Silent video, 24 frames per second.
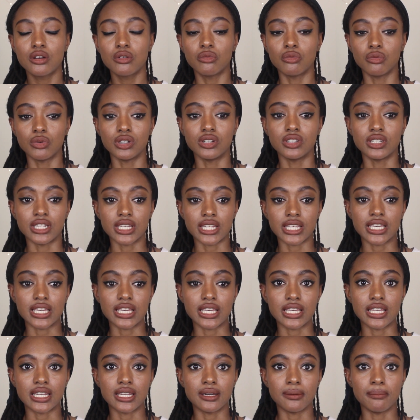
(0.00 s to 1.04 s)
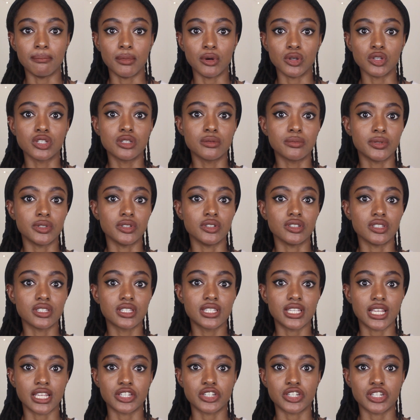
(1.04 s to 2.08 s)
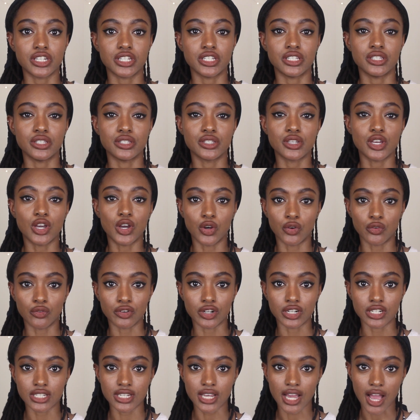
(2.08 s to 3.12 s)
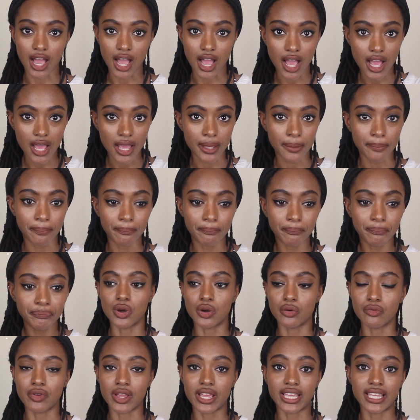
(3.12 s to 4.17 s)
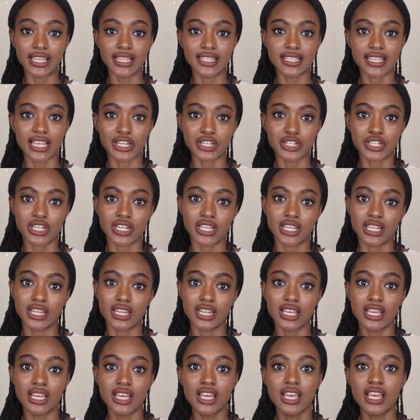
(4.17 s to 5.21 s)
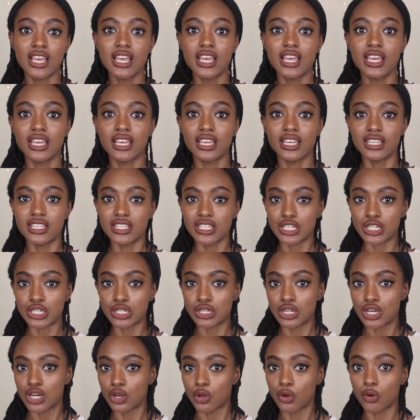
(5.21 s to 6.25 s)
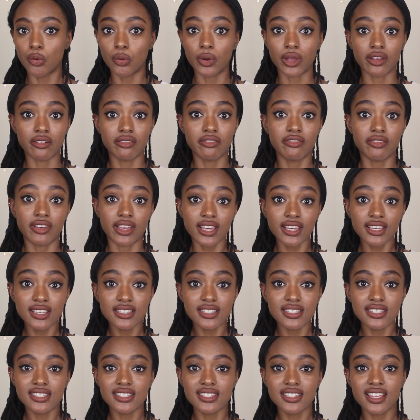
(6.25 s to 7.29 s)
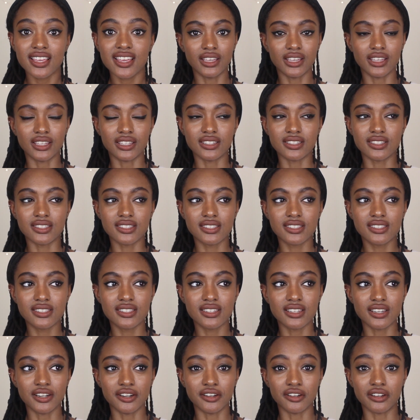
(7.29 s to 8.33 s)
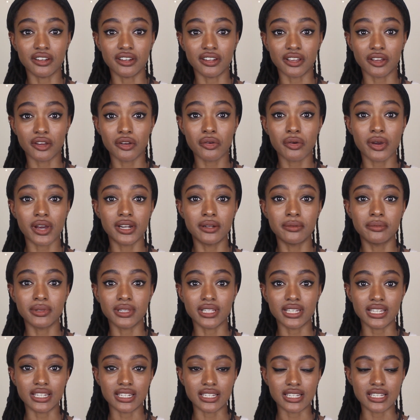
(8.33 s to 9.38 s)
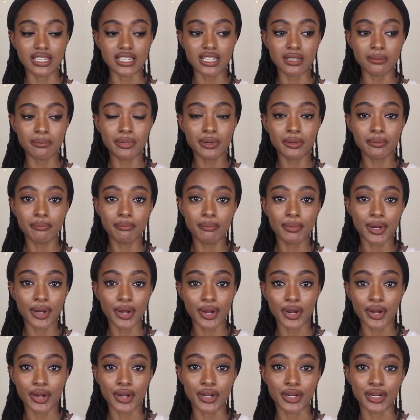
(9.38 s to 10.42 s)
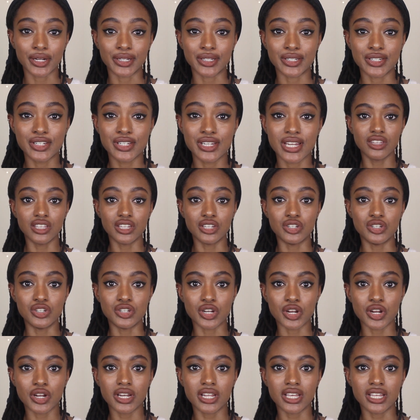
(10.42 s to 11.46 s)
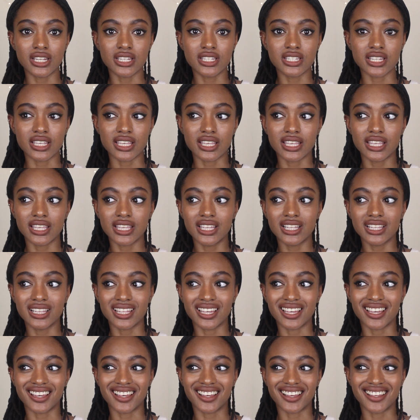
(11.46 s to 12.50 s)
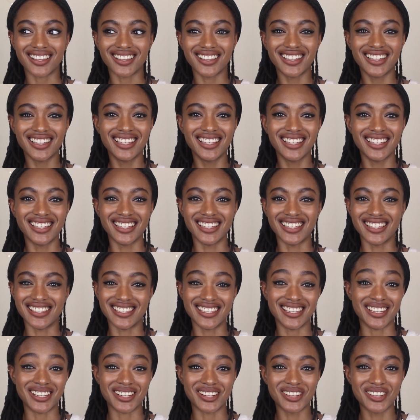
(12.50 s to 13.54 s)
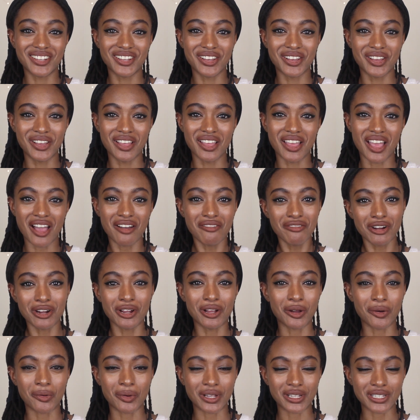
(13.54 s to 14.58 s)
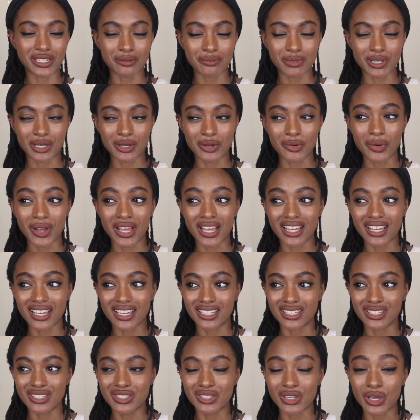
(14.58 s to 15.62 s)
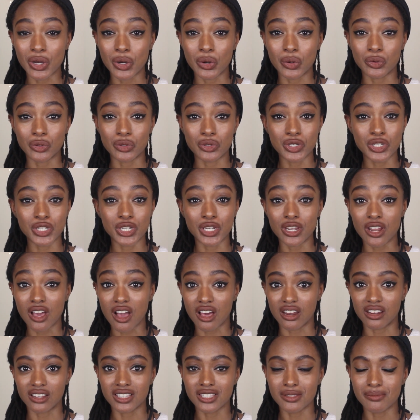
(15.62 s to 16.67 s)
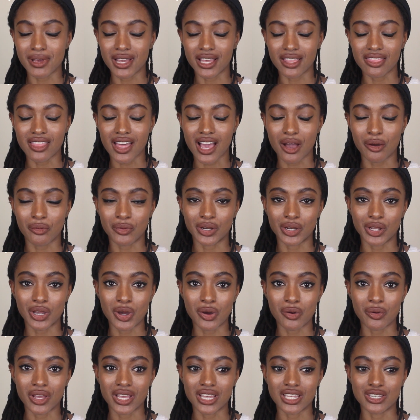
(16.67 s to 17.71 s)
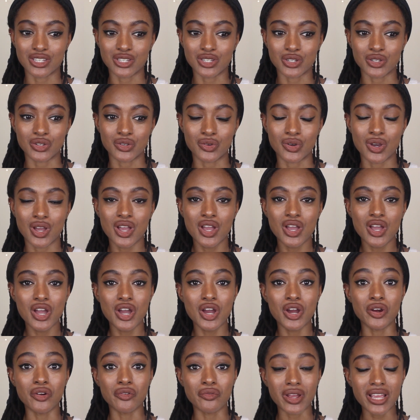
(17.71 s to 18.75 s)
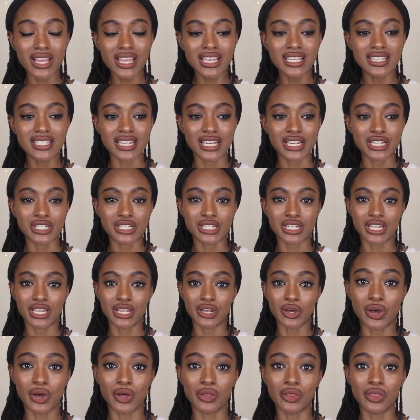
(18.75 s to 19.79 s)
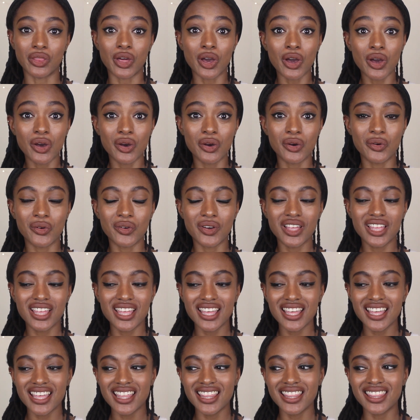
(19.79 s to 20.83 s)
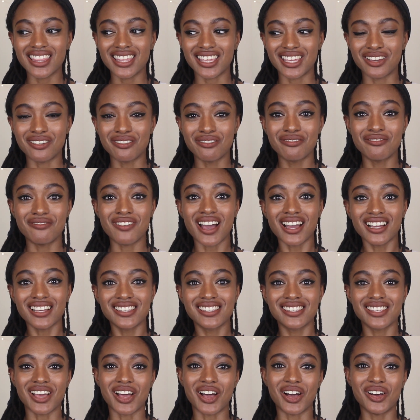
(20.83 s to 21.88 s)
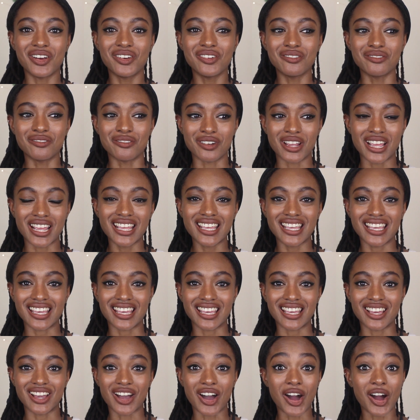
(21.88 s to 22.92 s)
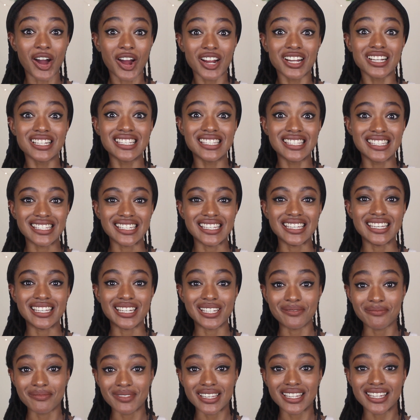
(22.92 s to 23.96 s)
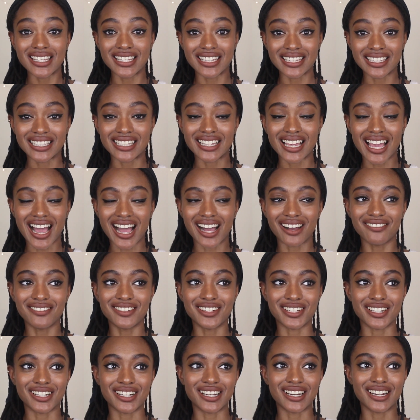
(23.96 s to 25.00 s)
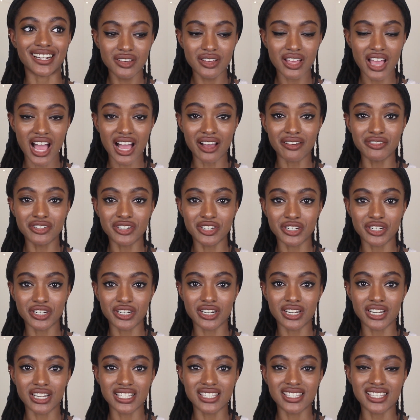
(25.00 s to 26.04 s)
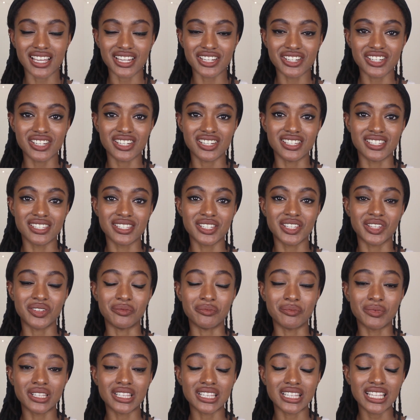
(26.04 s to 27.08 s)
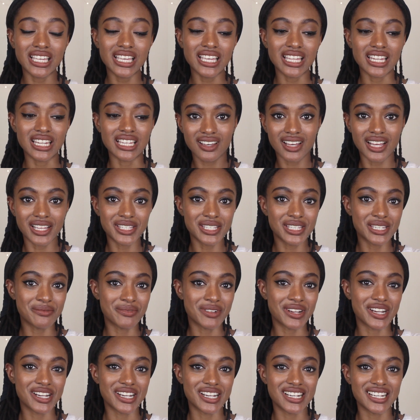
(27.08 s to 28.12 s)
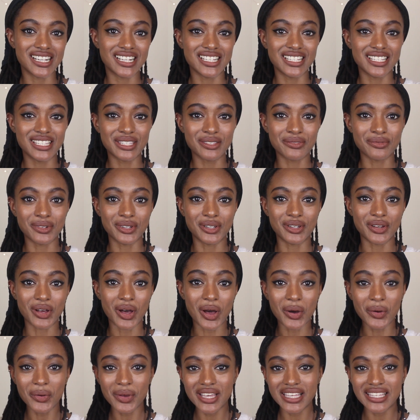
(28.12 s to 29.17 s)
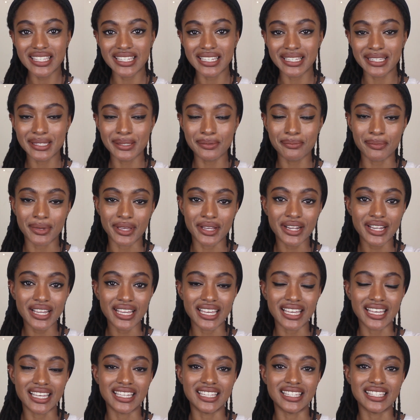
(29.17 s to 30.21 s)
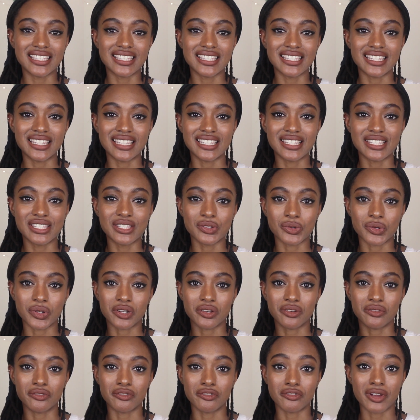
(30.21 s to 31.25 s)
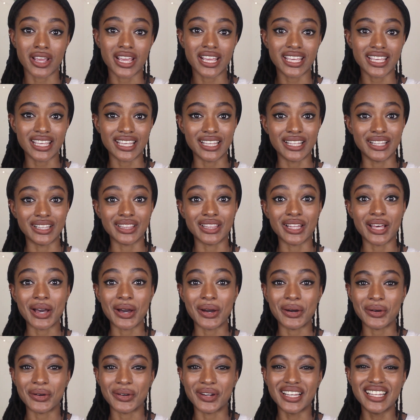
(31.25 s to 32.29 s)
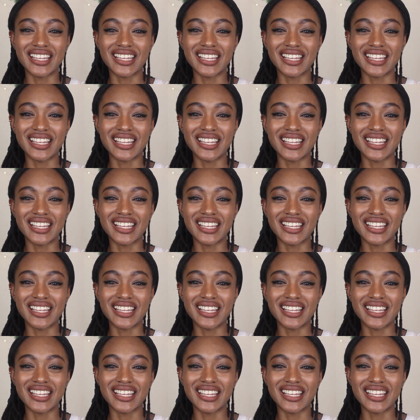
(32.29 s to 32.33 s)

will need multiple sessions over time. You know, a Reiki session isn't a quick fix. It's an incredibly deep purge, the journey to healing isn't ever going to be quick. And so you should not expect that when going into a Reiki session, although the effects of Reiki are seen immediately after. After a session is complete, customers will always experience this sort of Reiki glow.